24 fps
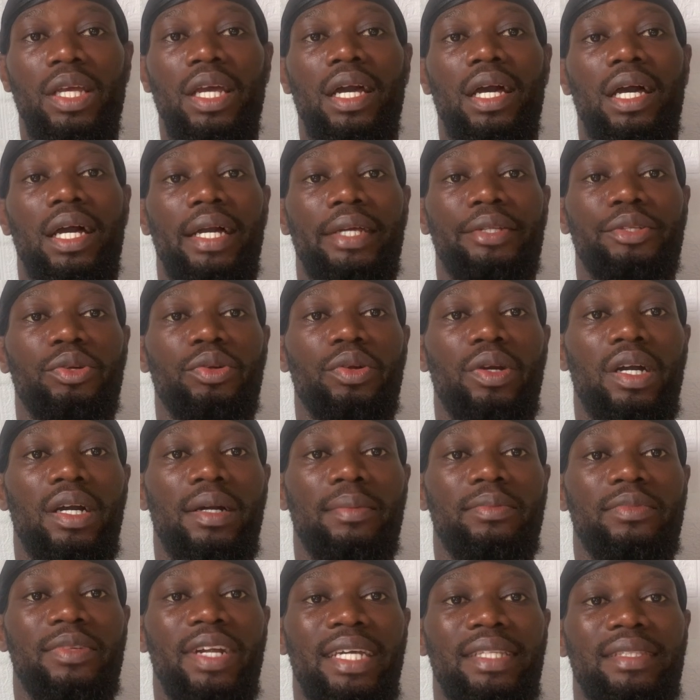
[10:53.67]
I know
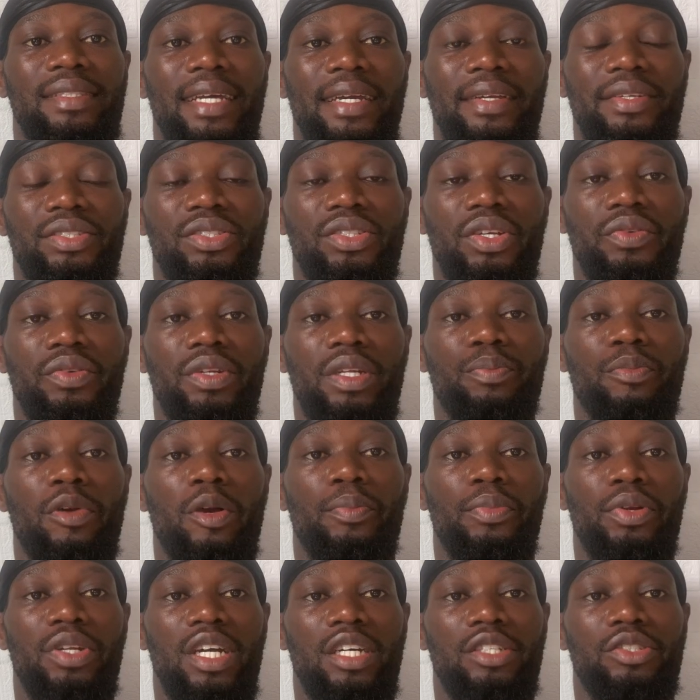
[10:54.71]
right now it's not really
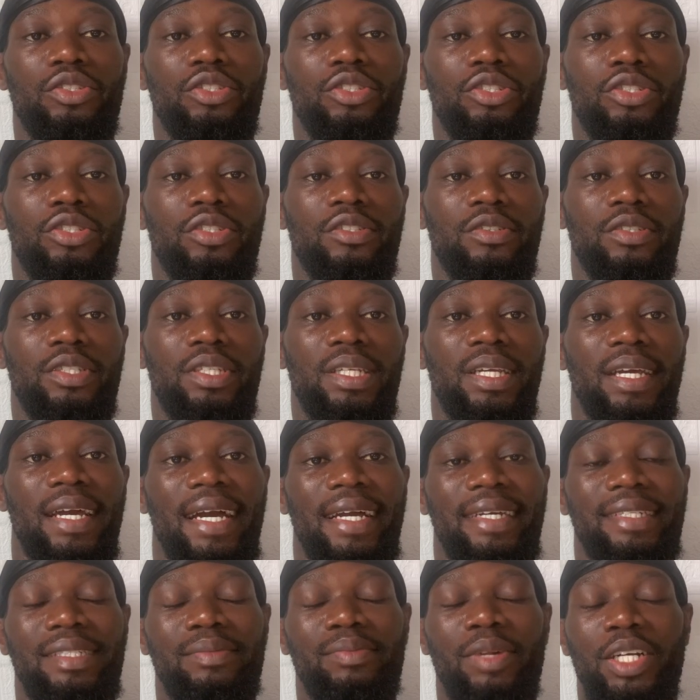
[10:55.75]
popular due to the high
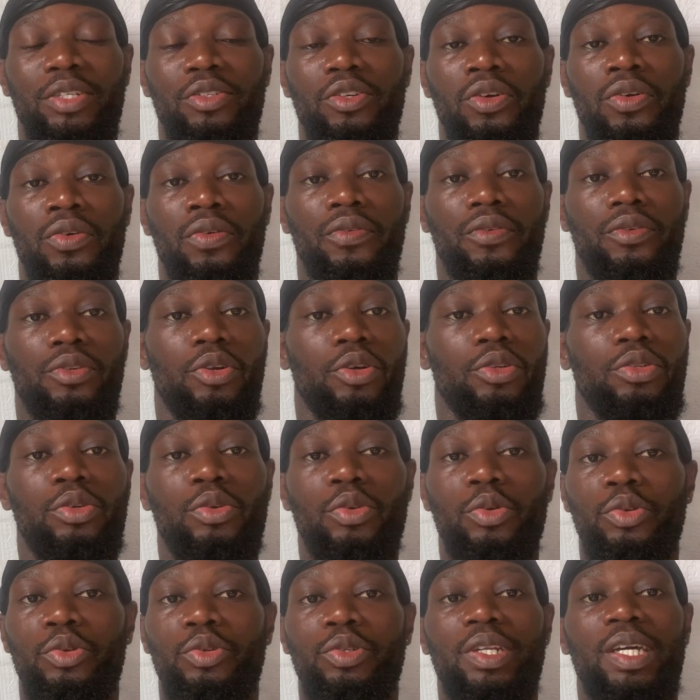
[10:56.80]
demand of flood
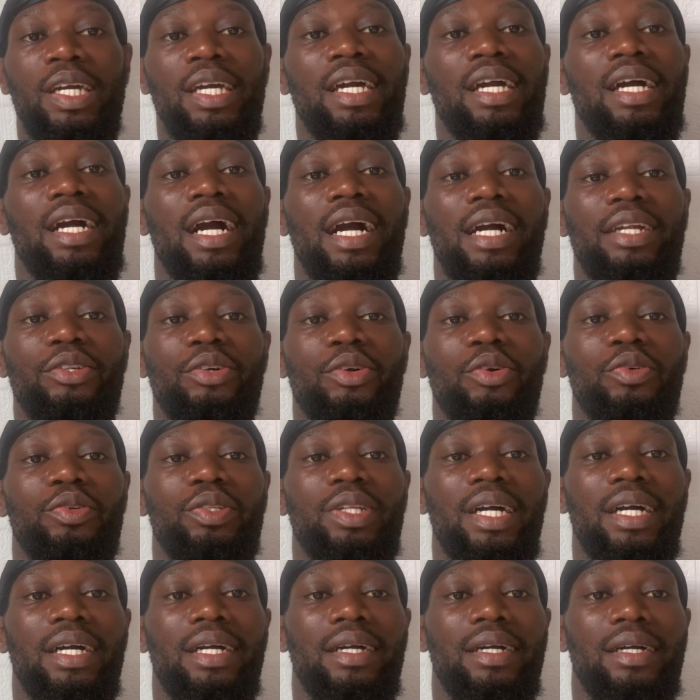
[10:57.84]
code and
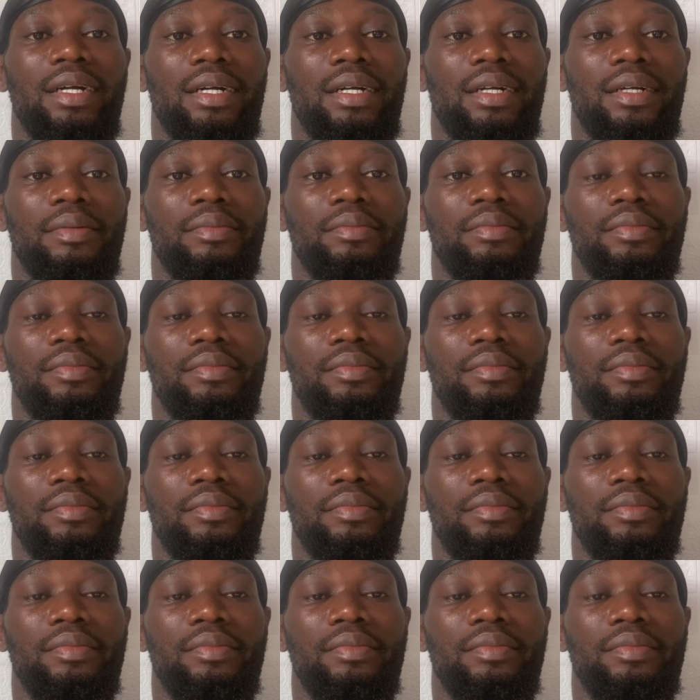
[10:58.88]
other